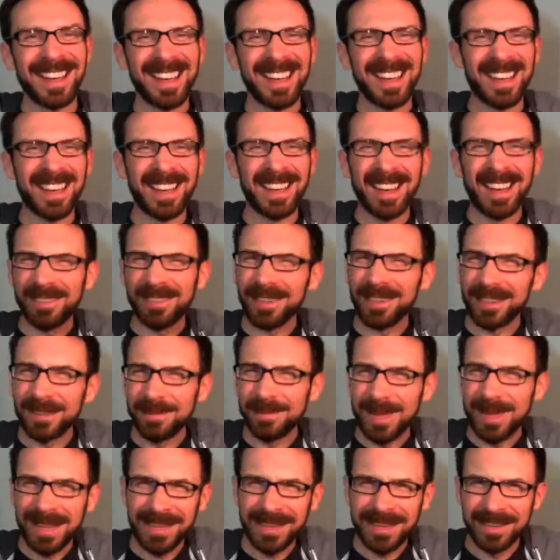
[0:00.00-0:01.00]
I've got the
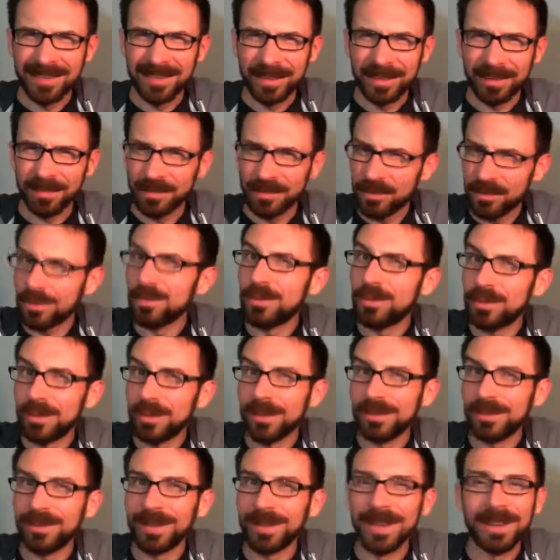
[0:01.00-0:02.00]
makings of some
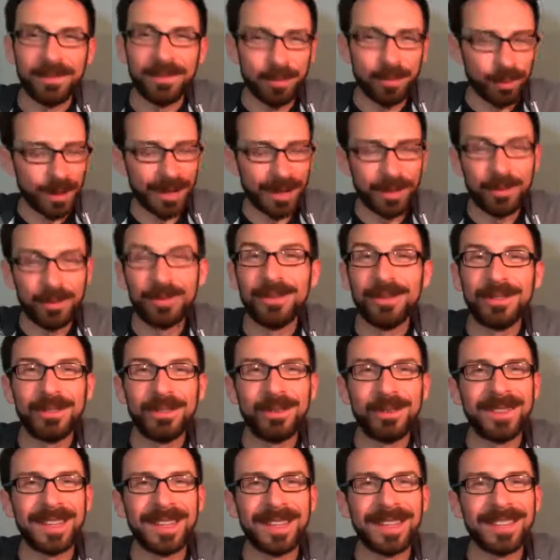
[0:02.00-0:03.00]
sort of life where I could
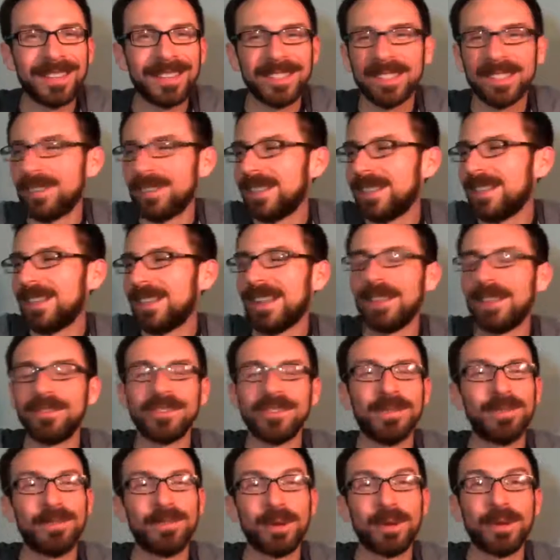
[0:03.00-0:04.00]
do things if I didn't have
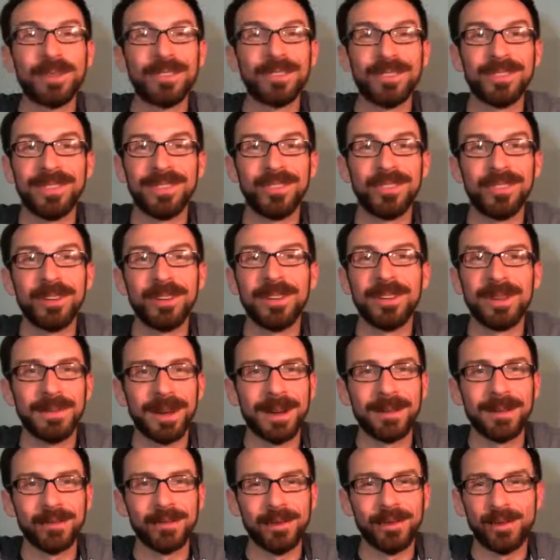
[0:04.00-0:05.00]
some person sharing
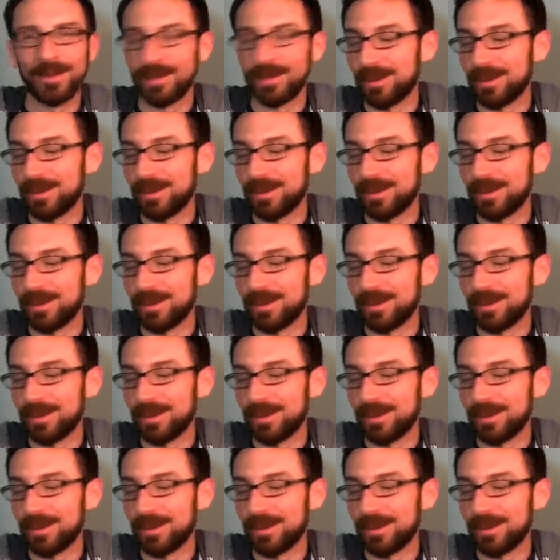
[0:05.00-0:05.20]
my room,